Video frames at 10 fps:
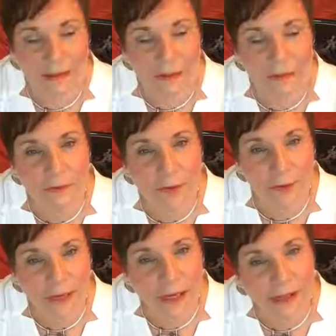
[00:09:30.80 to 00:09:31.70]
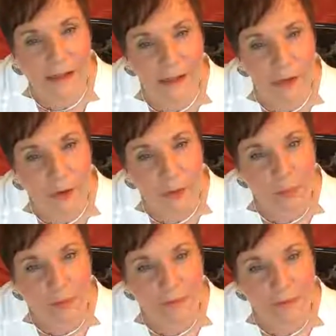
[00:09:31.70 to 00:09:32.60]
You've created an
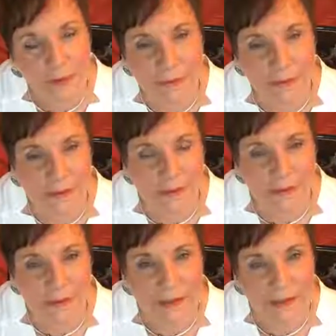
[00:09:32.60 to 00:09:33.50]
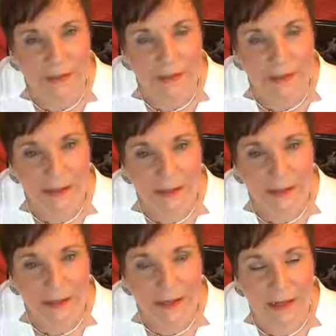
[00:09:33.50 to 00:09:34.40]
open focus,
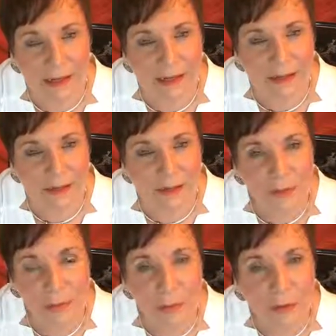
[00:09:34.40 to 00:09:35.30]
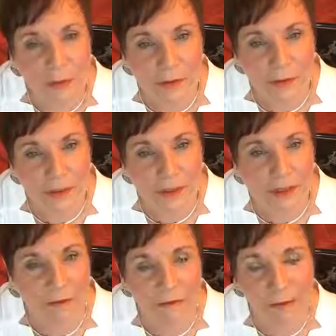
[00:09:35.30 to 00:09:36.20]
and words
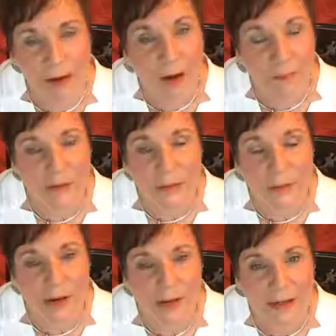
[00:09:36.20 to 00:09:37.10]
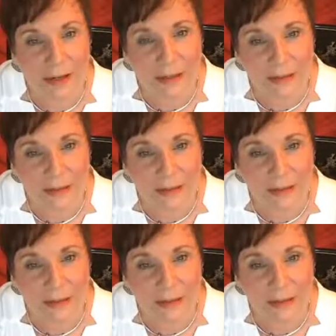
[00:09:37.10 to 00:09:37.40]
have dropped away.